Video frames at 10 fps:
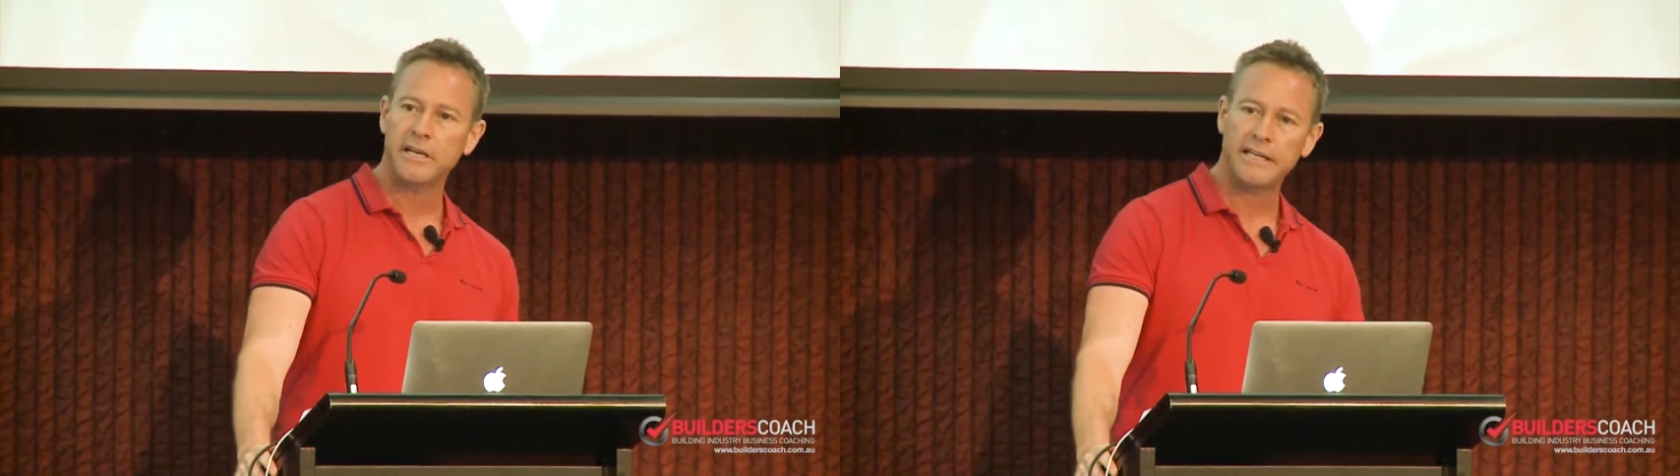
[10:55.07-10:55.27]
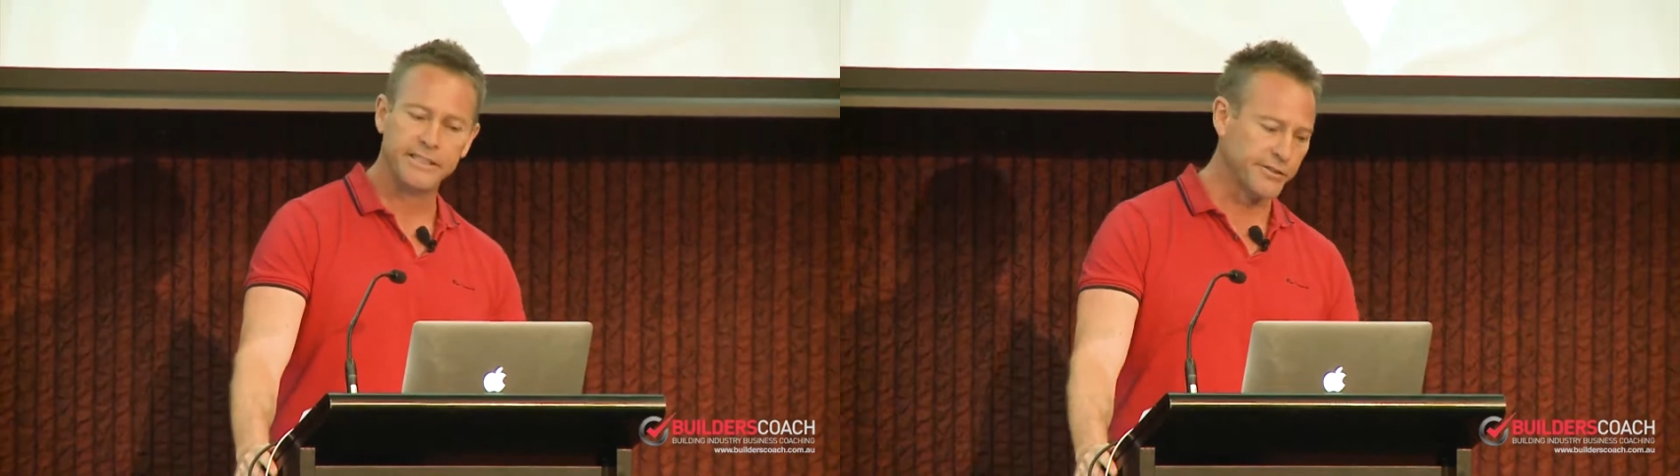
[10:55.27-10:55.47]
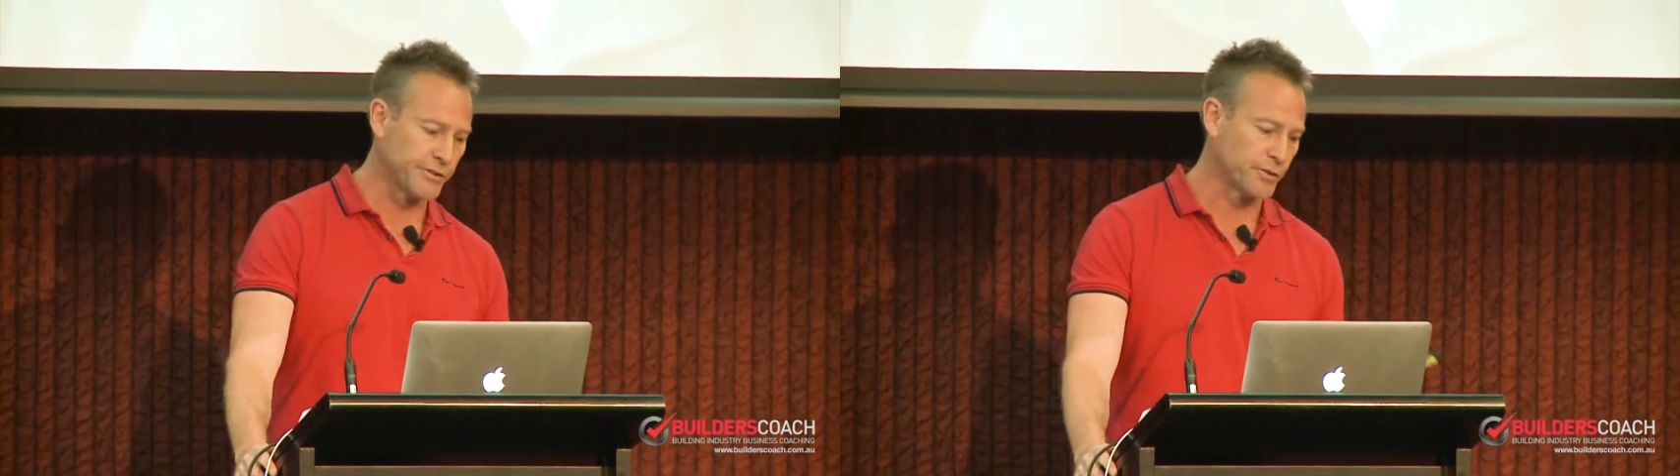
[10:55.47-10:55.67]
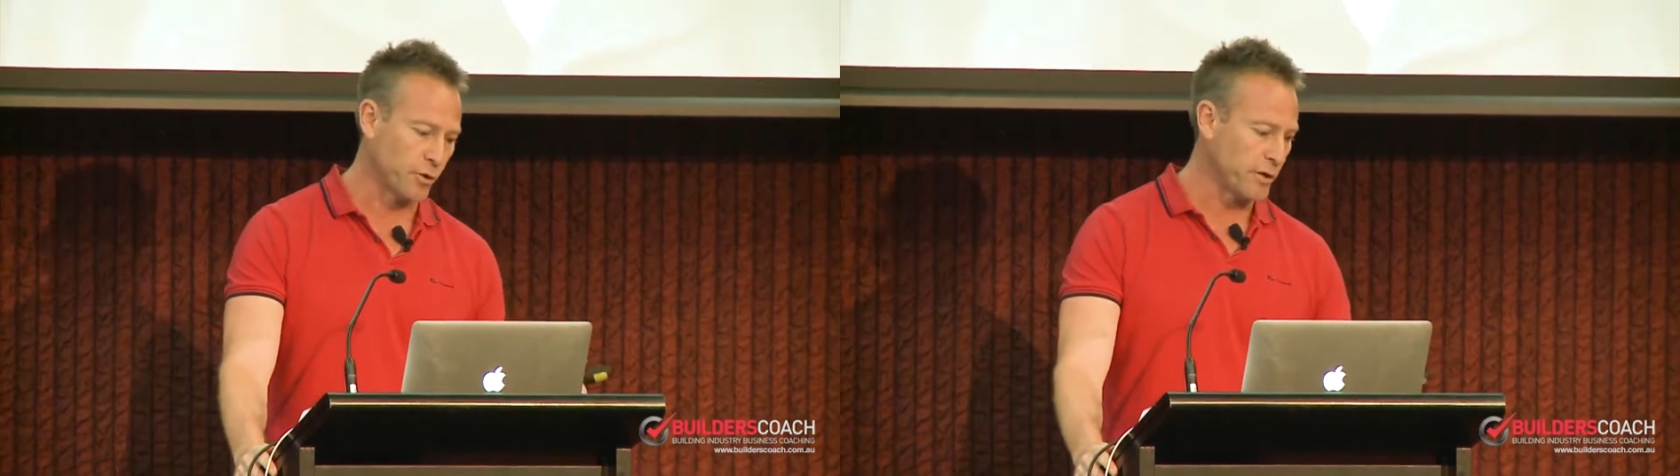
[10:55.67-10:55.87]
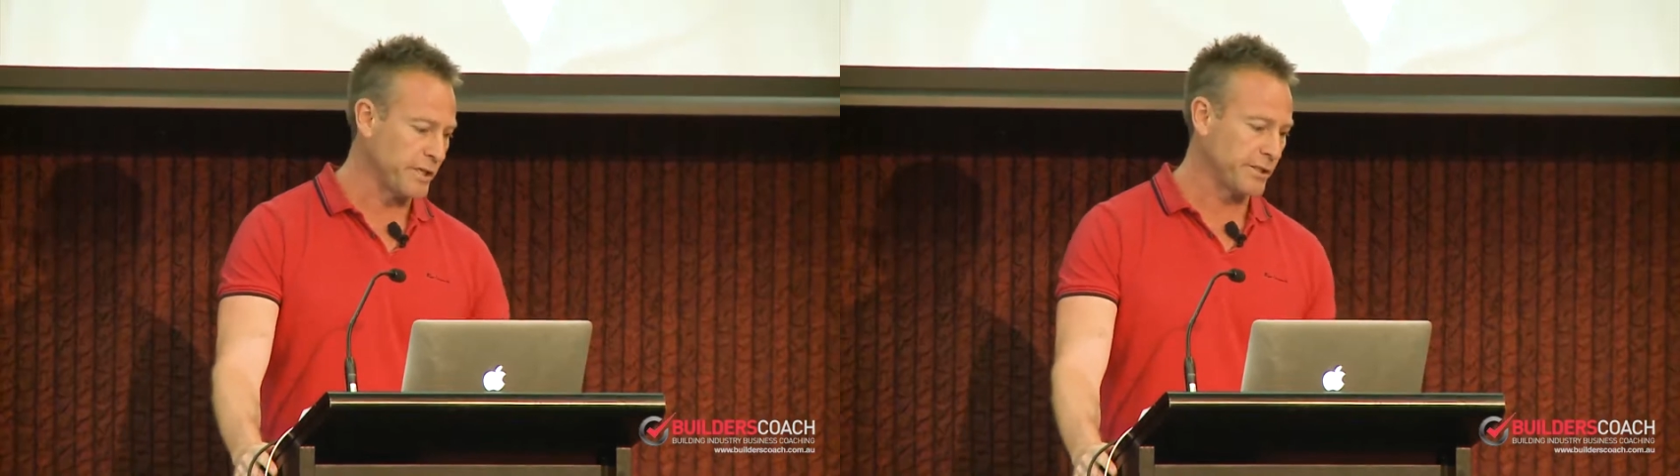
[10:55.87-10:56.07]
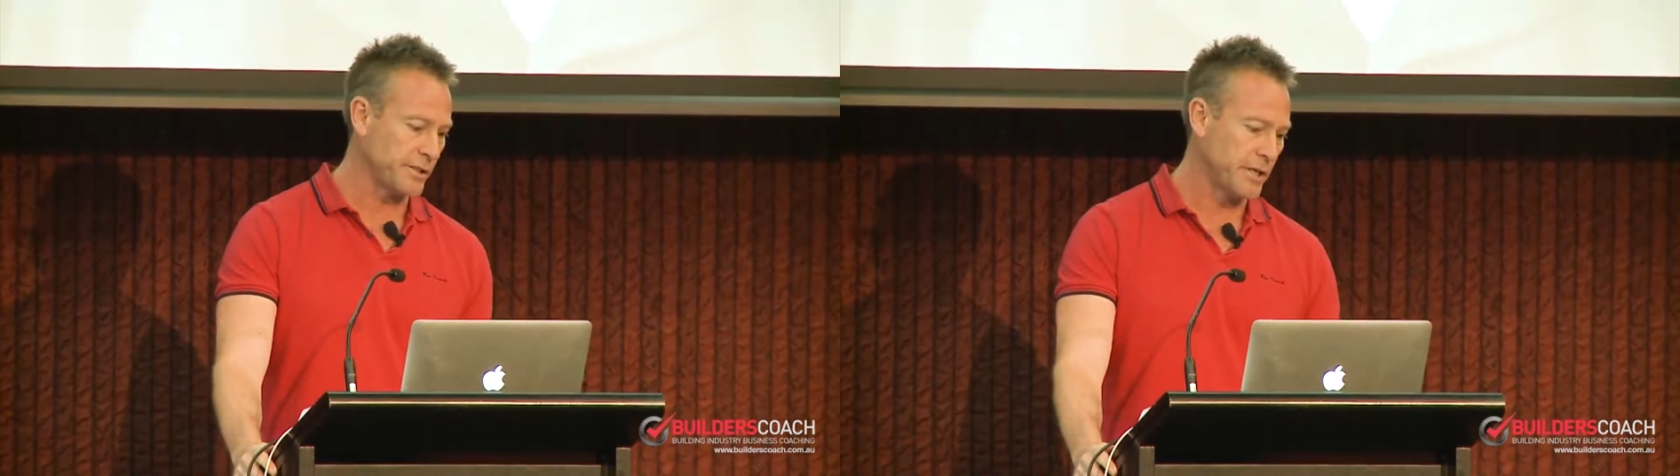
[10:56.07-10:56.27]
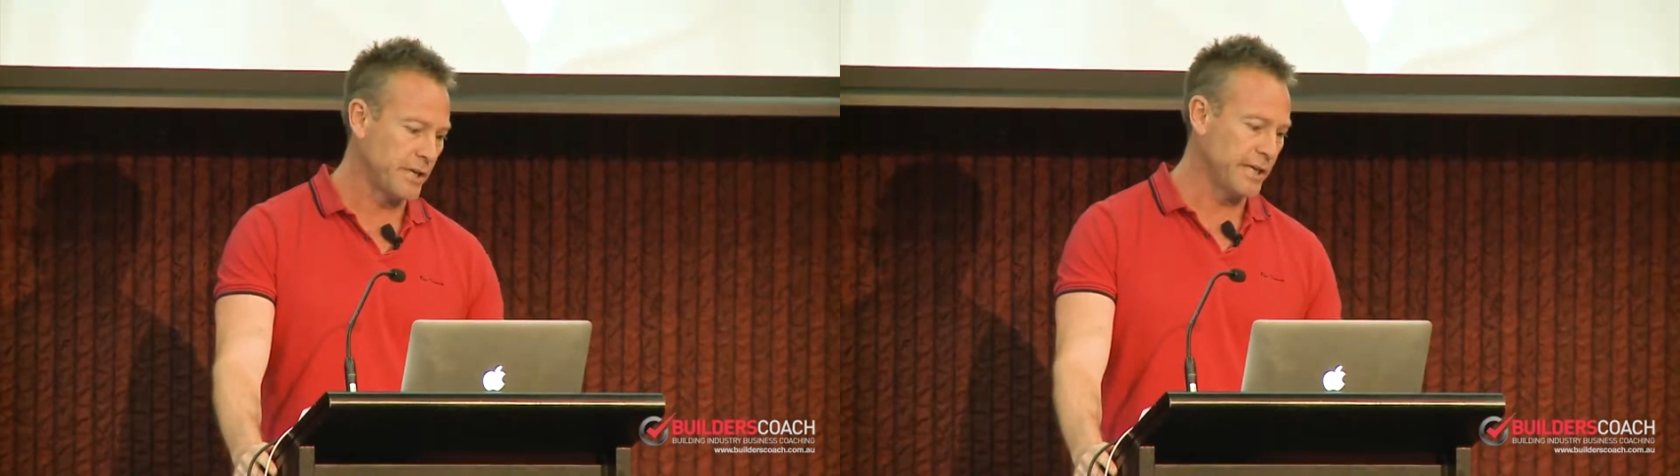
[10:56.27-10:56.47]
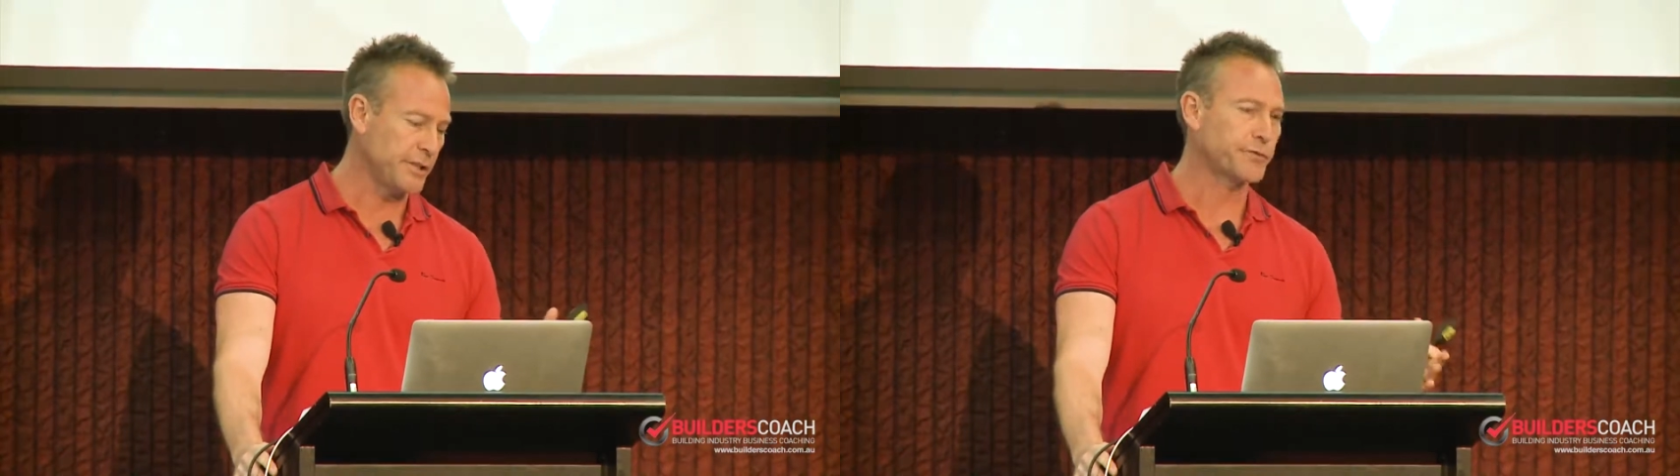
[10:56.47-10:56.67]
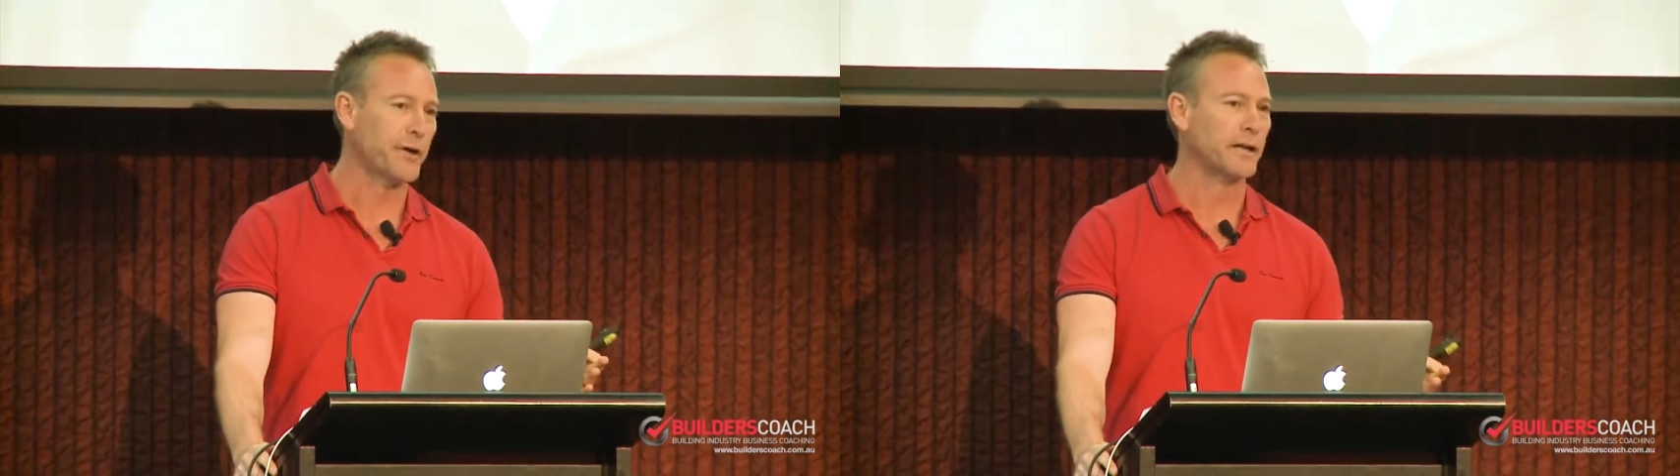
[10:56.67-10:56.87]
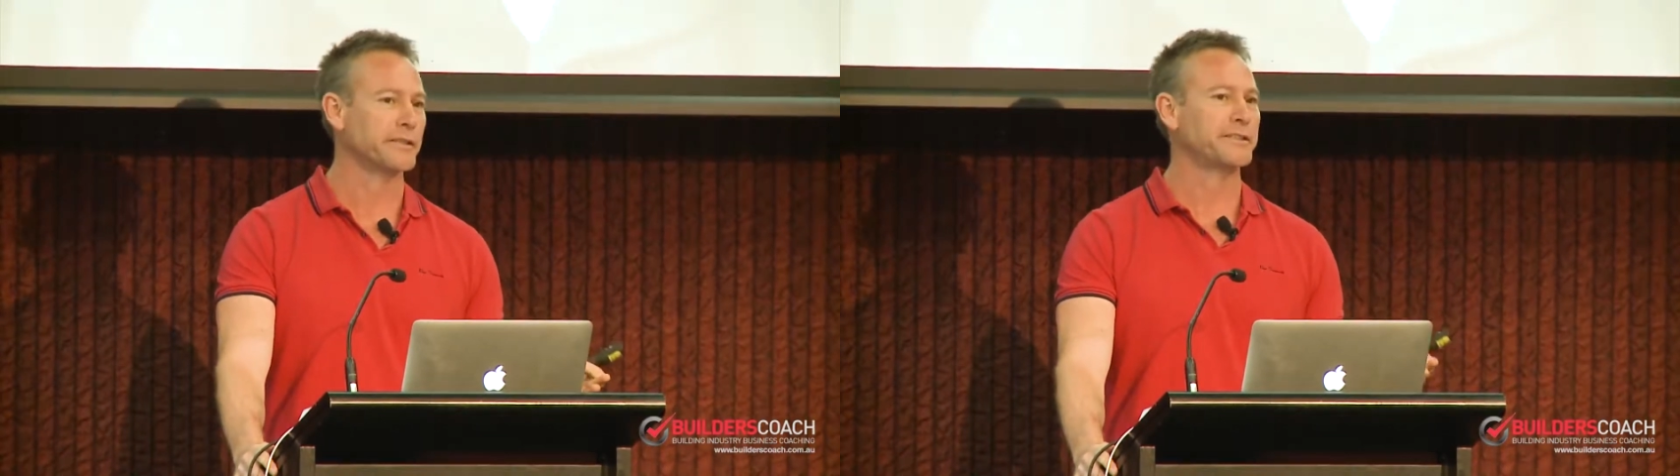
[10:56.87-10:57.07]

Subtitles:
He just saw each failed